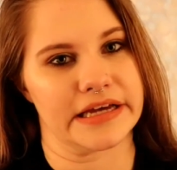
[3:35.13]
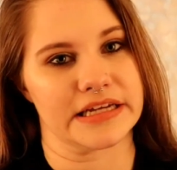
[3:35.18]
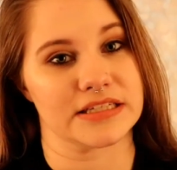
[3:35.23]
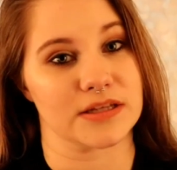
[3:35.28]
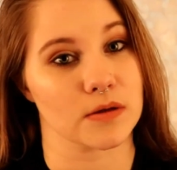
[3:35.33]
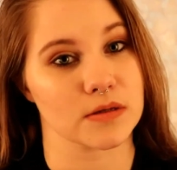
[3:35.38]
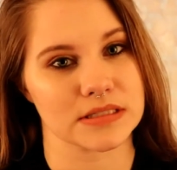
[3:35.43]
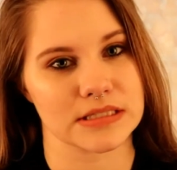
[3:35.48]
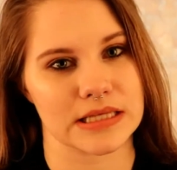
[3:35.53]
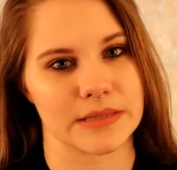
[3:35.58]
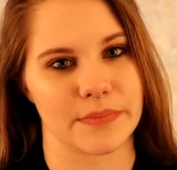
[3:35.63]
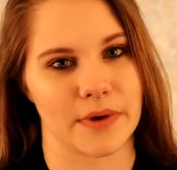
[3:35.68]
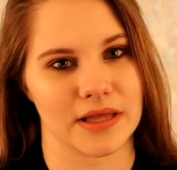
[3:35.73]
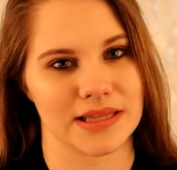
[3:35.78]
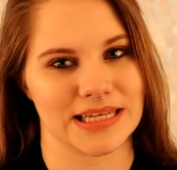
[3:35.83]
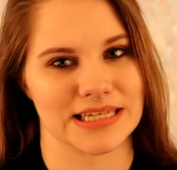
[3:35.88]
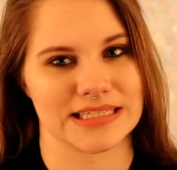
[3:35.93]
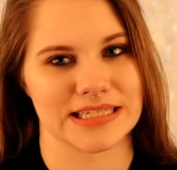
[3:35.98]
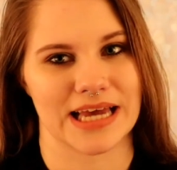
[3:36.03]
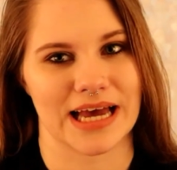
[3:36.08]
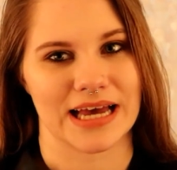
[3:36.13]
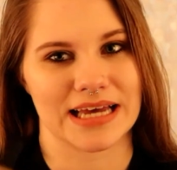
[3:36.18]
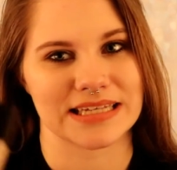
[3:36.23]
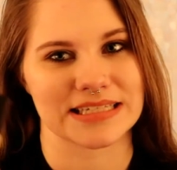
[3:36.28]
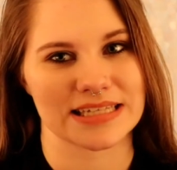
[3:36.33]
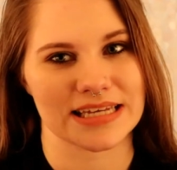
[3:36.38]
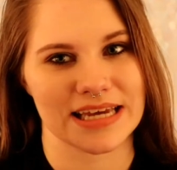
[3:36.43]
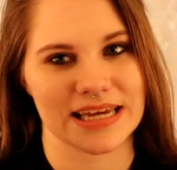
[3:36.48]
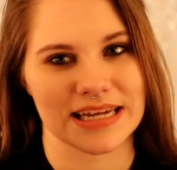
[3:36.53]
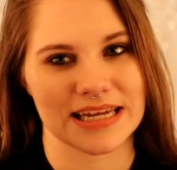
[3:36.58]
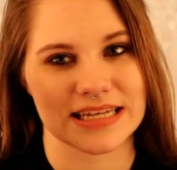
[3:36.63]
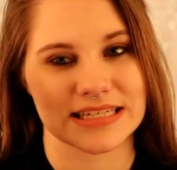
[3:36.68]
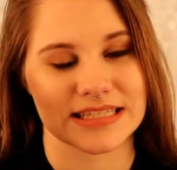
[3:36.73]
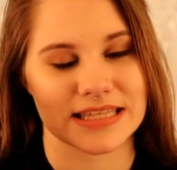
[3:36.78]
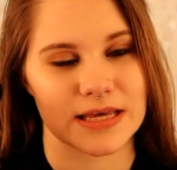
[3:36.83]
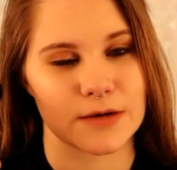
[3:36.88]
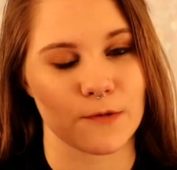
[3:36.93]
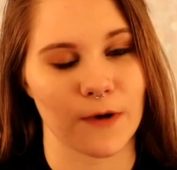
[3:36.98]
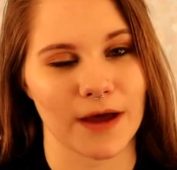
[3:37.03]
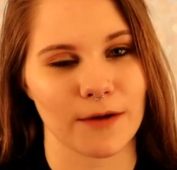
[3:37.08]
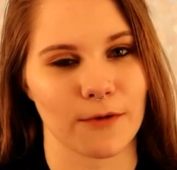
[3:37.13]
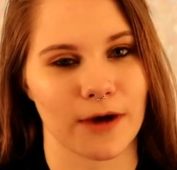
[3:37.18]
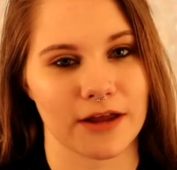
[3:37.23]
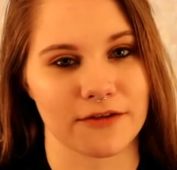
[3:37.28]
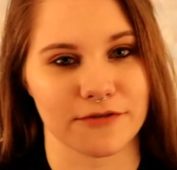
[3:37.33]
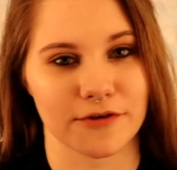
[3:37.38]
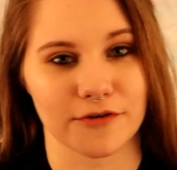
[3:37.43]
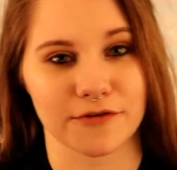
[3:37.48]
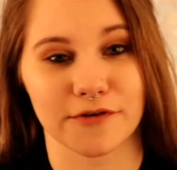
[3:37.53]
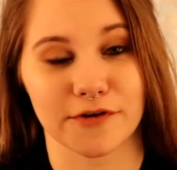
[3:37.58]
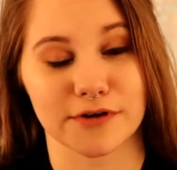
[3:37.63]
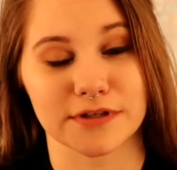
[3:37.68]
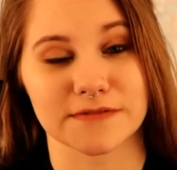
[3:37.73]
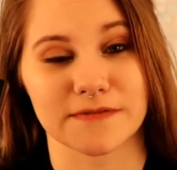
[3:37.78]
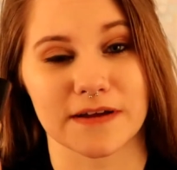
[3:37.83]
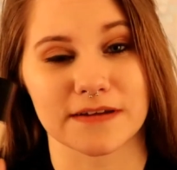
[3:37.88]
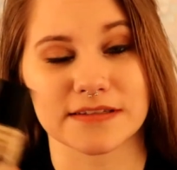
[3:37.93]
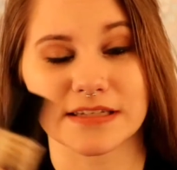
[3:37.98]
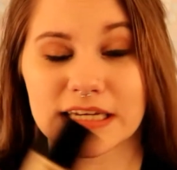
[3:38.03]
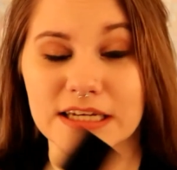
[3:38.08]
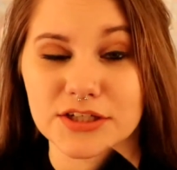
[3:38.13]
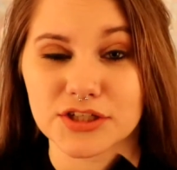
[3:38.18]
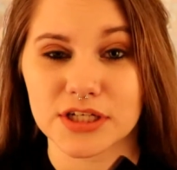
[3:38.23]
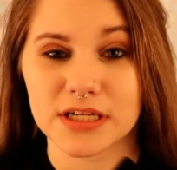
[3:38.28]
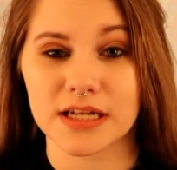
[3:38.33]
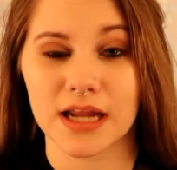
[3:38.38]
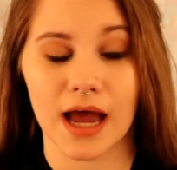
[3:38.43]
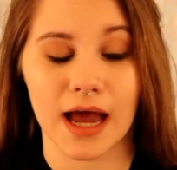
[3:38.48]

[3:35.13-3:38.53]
Don't sleep on this, guys. It is the Wet n Wild Photo Focus Foundation.